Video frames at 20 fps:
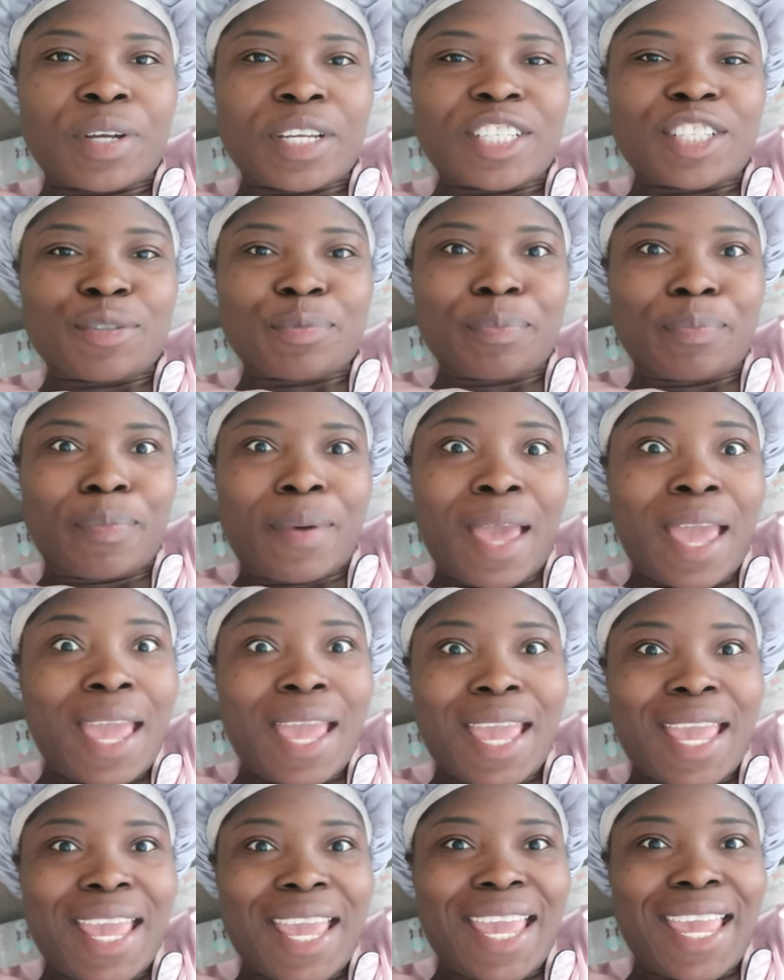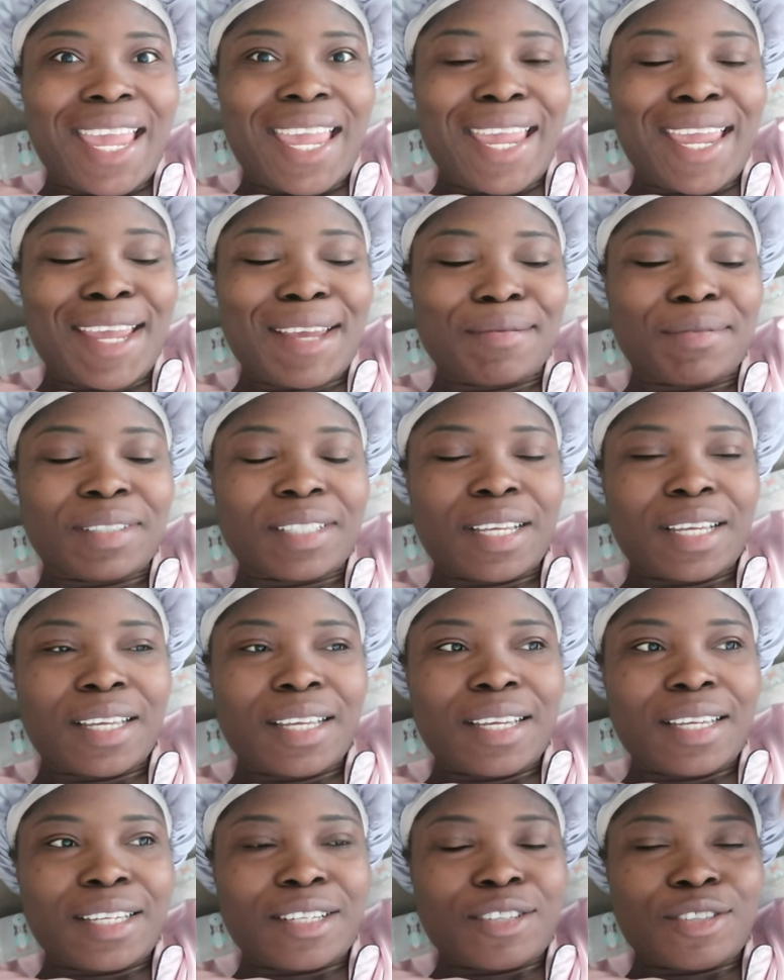rich babes.
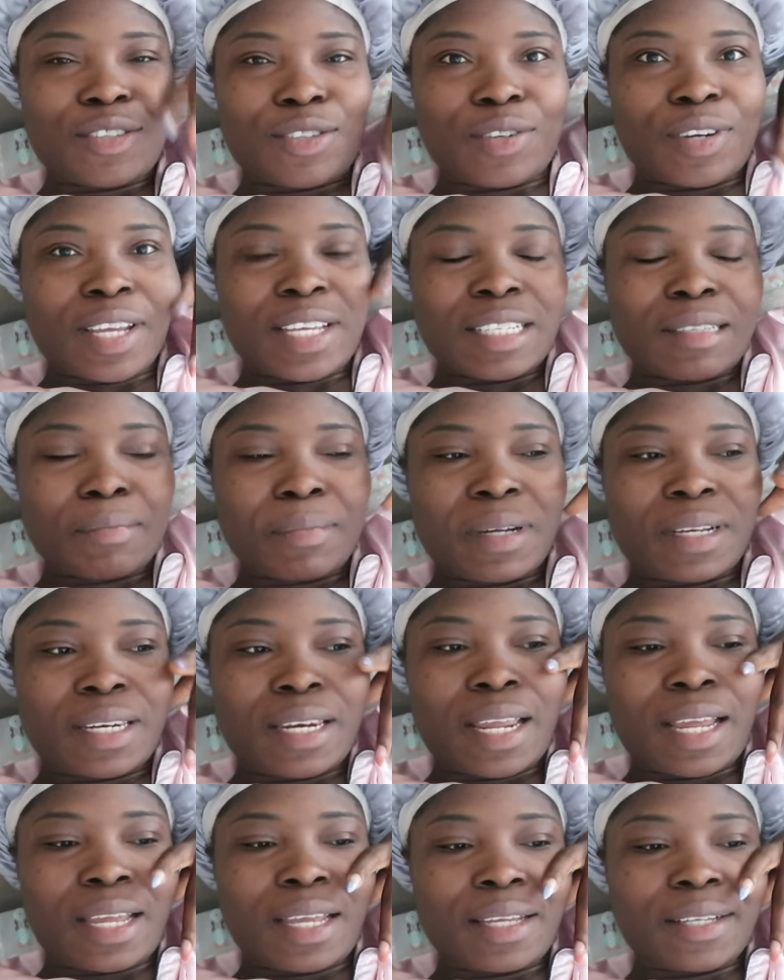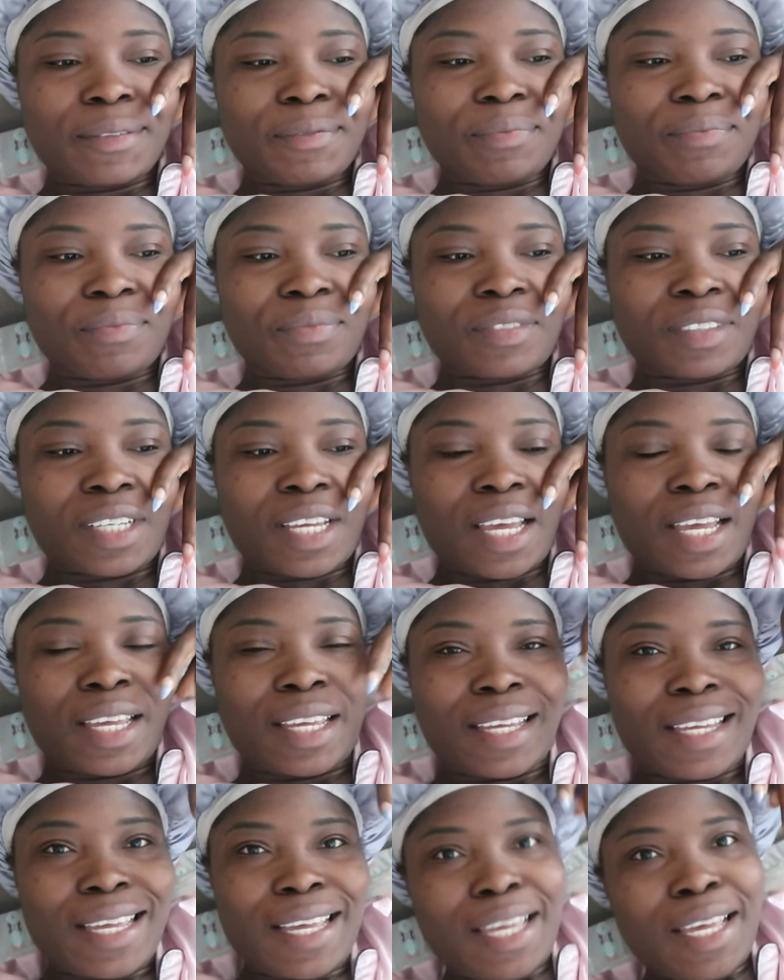Today's Monday,
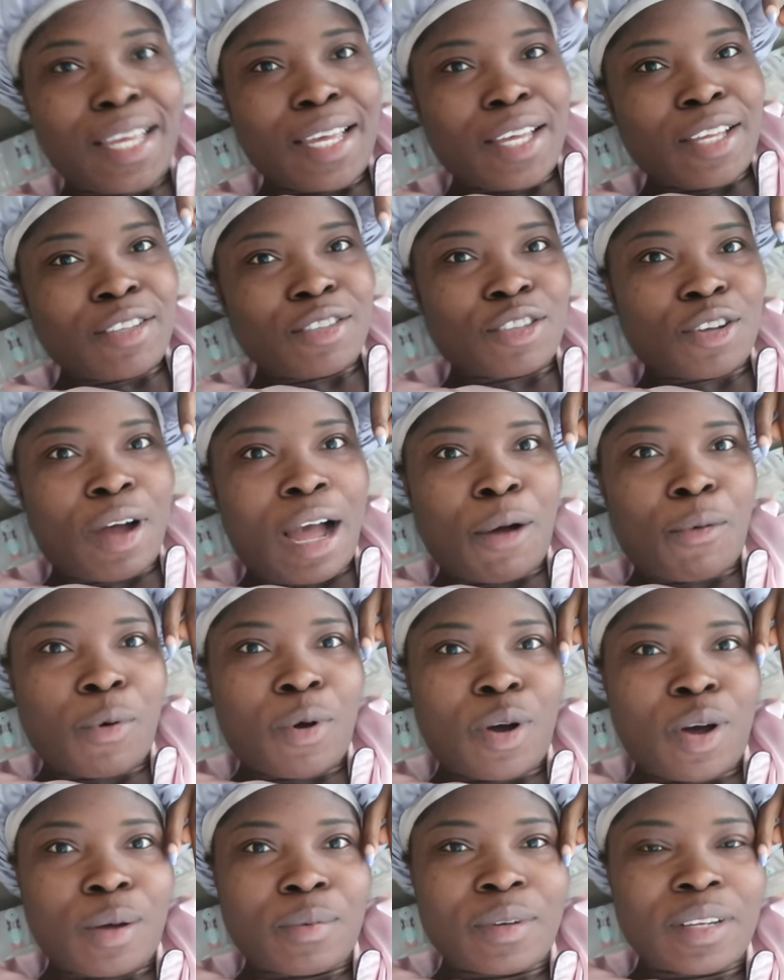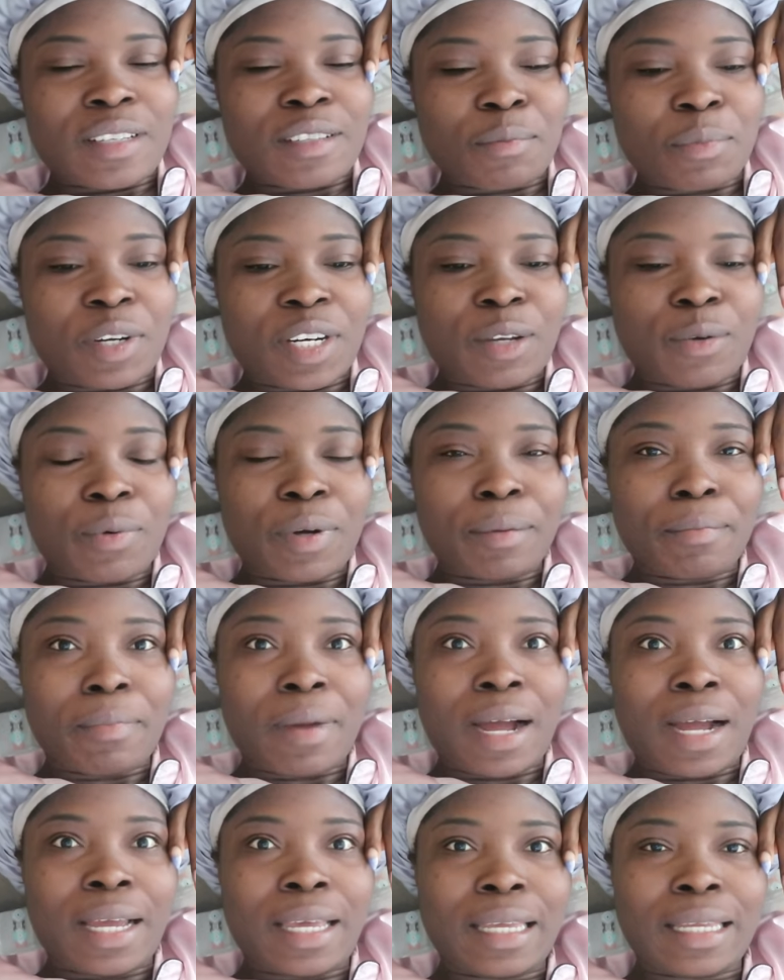okay? So I woke up this morning with
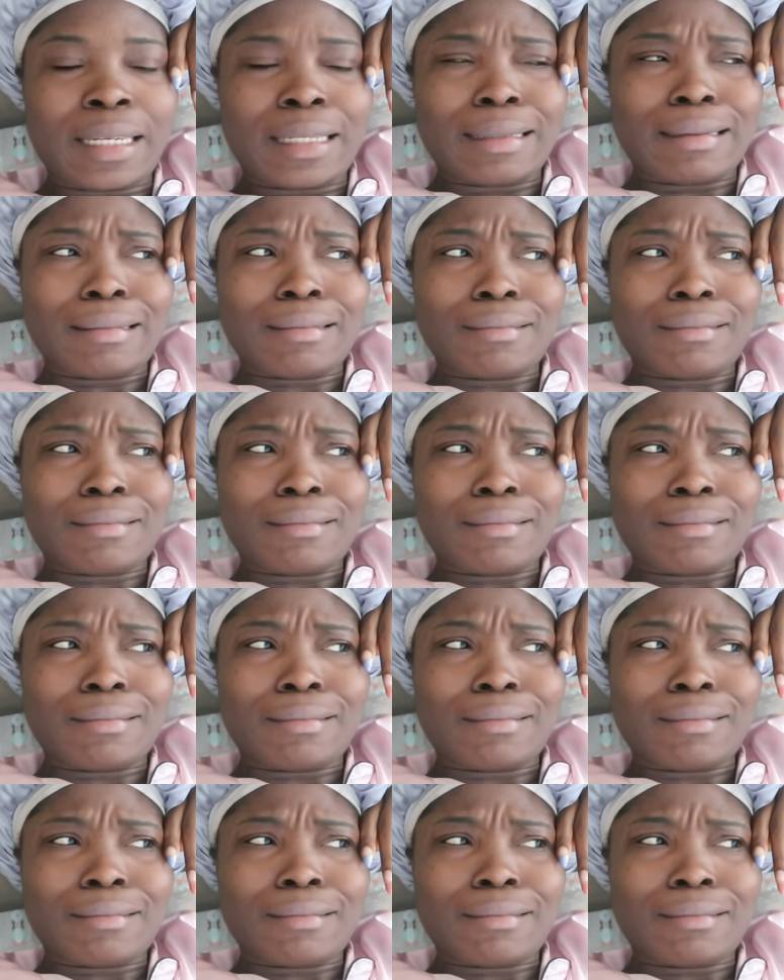my